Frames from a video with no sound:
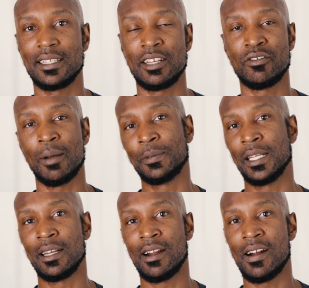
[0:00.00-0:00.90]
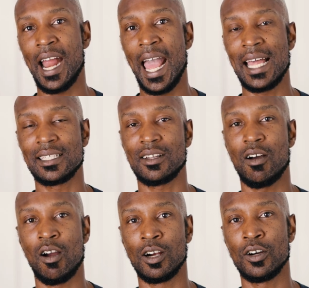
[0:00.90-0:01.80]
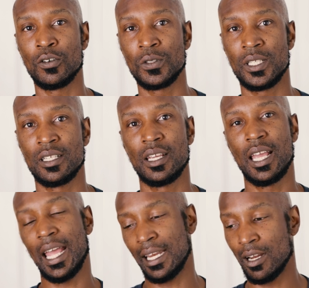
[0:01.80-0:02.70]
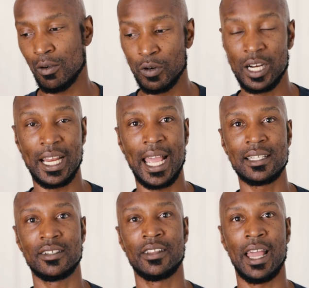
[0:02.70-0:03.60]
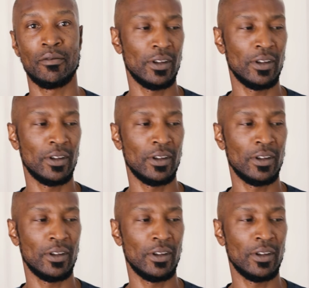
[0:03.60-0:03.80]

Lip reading: They dropped it in our Ask Argos, and we're going to answer that.